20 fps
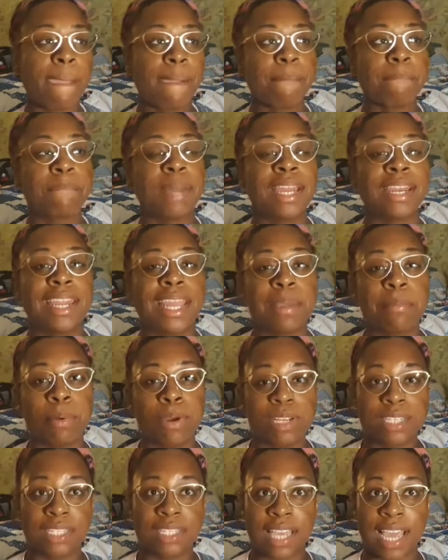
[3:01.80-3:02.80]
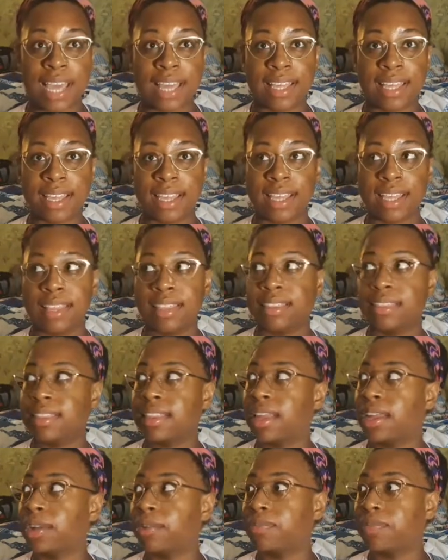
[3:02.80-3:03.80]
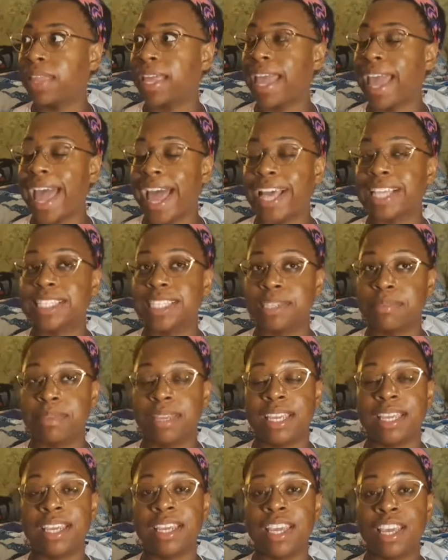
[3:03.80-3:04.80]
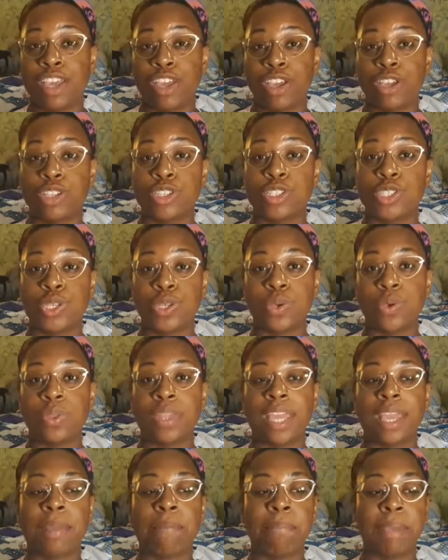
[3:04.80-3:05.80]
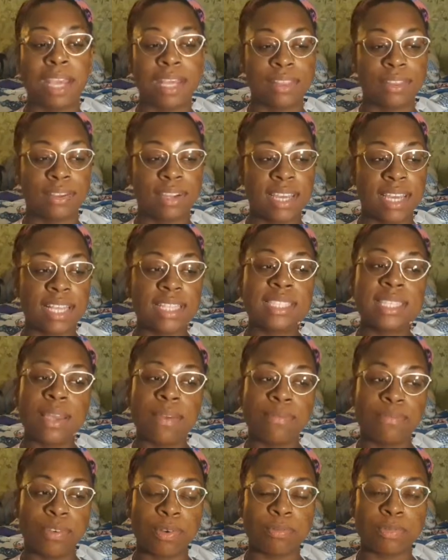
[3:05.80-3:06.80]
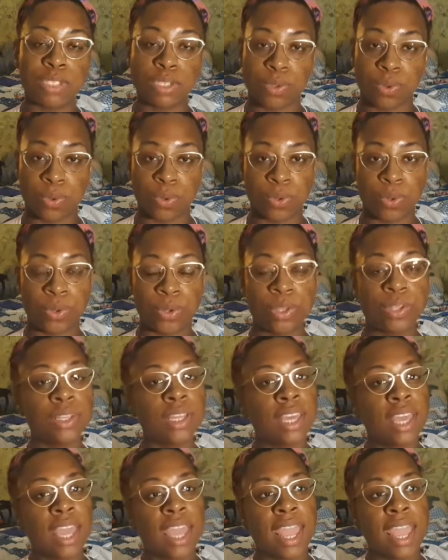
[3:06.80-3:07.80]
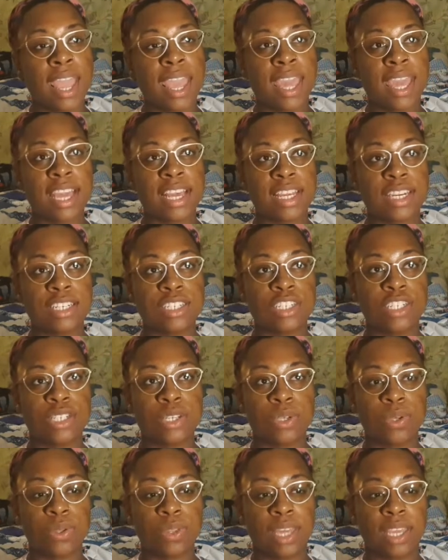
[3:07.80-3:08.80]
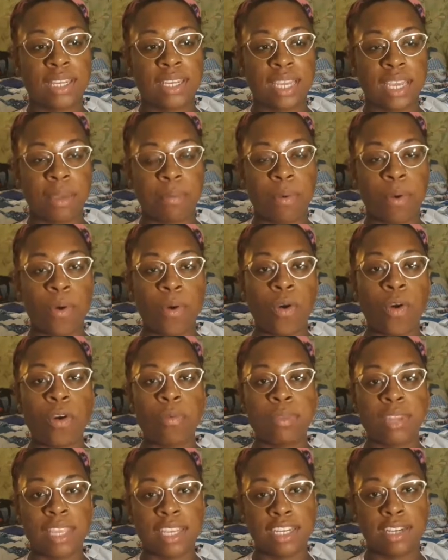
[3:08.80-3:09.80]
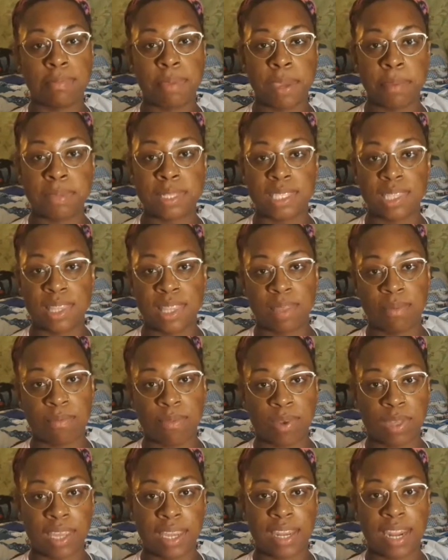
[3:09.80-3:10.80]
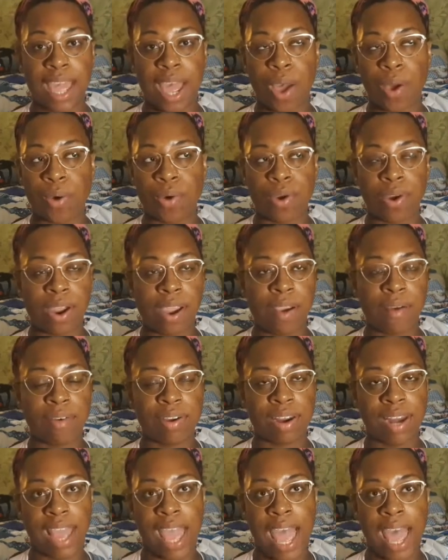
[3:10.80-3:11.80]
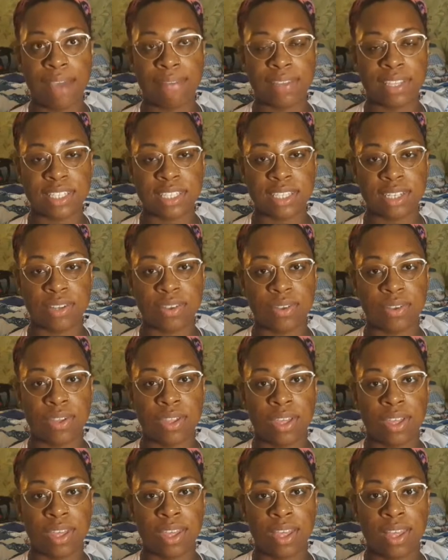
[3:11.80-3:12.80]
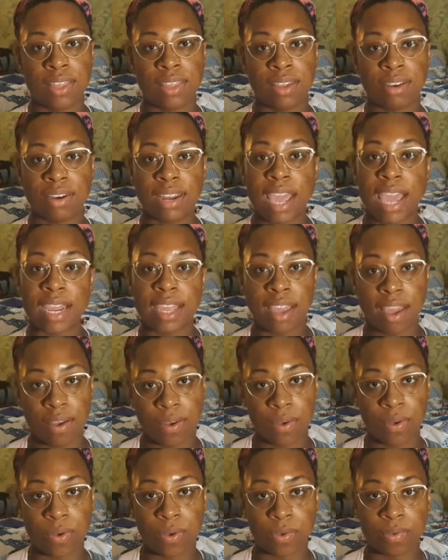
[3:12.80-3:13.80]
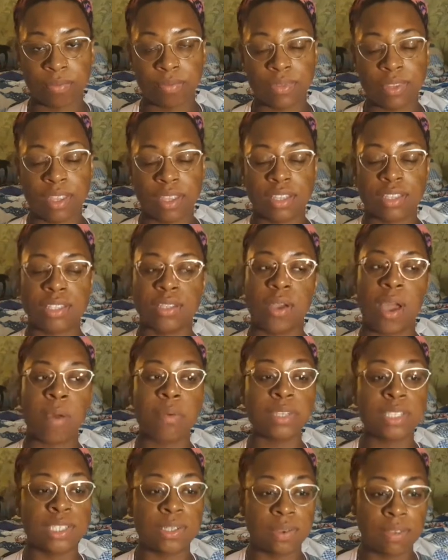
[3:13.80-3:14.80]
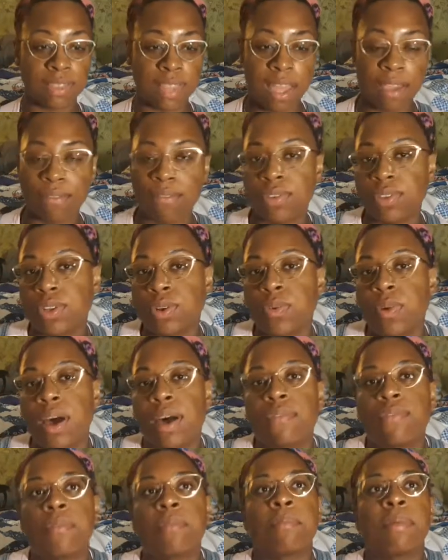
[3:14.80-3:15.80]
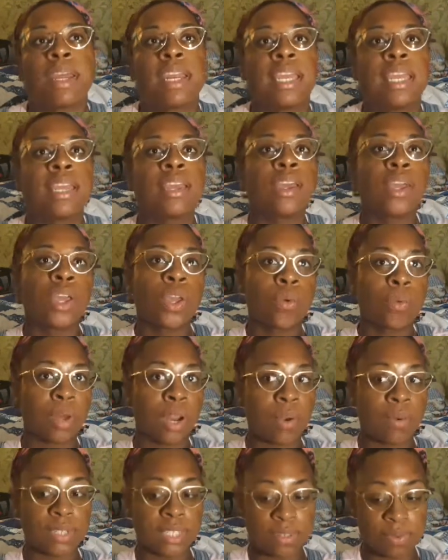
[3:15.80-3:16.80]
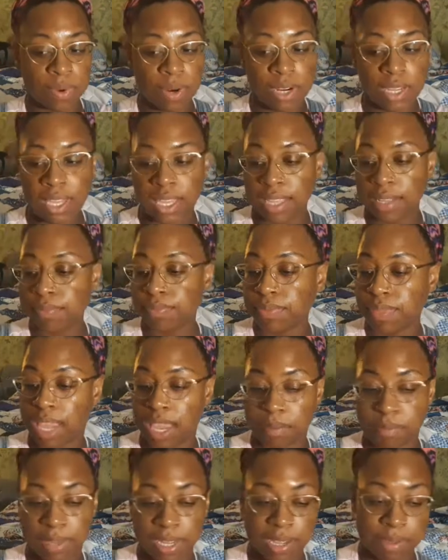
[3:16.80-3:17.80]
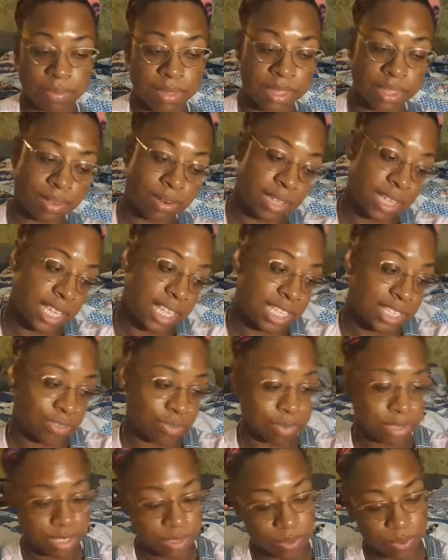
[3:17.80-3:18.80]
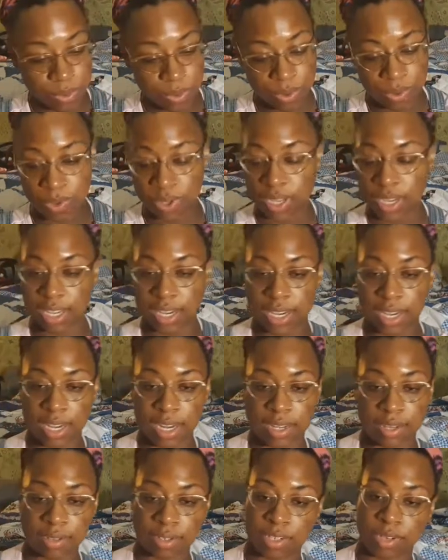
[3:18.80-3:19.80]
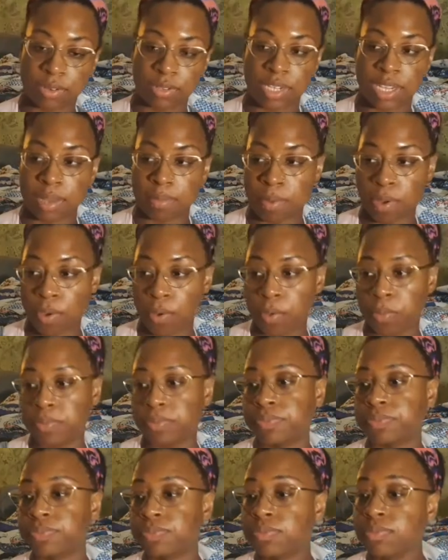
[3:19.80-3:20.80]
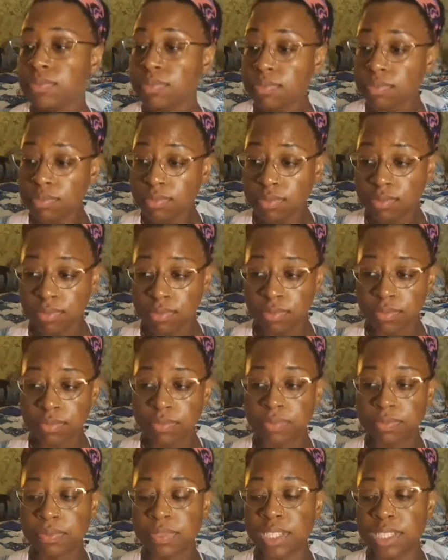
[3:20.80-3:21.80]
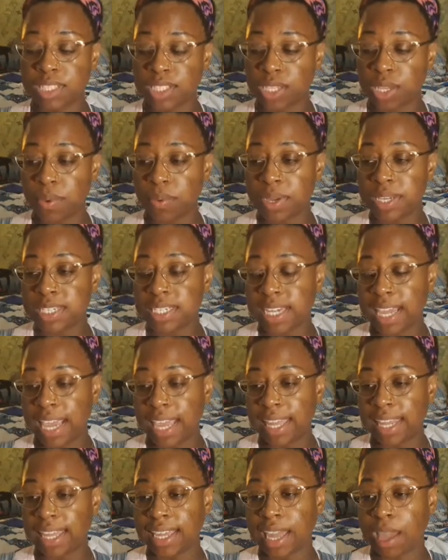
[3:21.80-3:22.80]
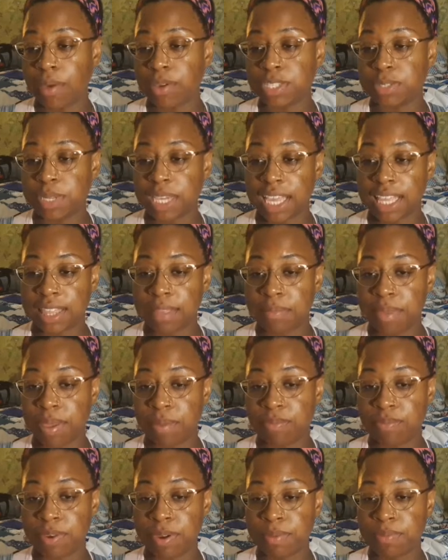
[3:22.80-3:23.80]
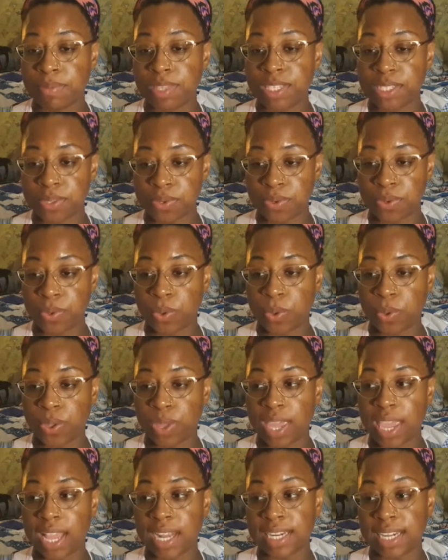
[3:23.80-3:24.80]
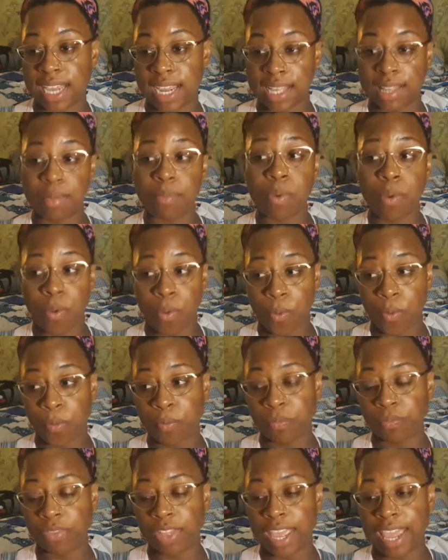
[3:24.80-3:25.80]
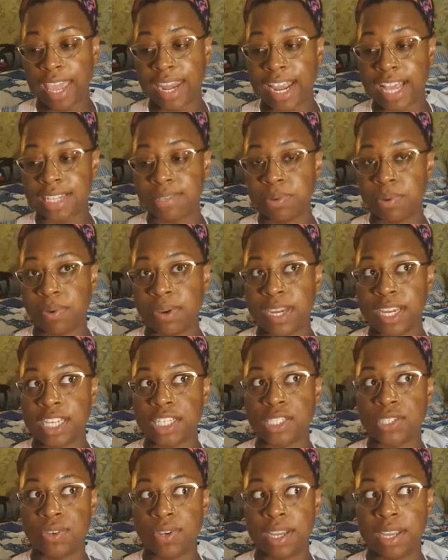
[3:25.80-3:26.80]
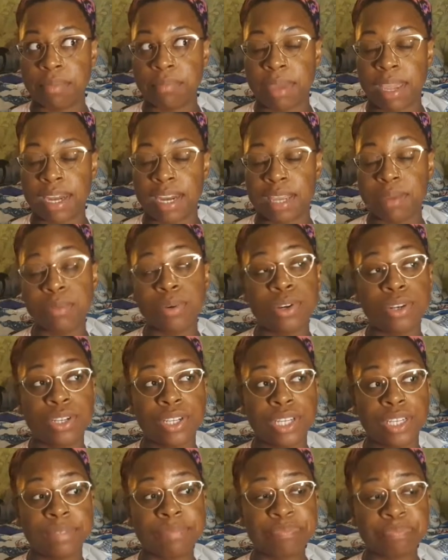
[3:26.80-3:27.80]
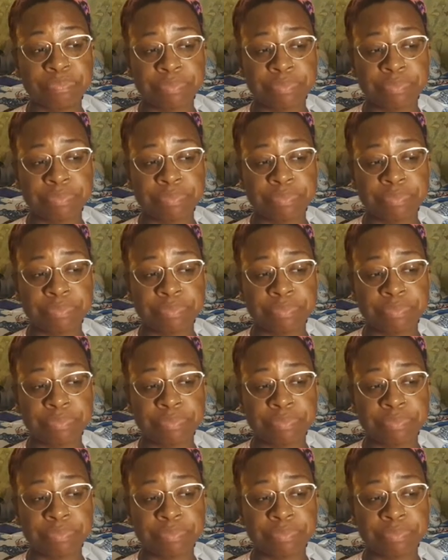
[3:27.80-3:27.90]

my neighbors, they asked me to like pick their kids up from school and to like take them home and like to babysit them for like an hour and a half until their dad got home. So I was doing that for a little while for money. When I wasn't working, I'd pick up the little kids from school and take them home. So one day, like, I was picking them up from school and taking them home, and as we were entering my neighborhood,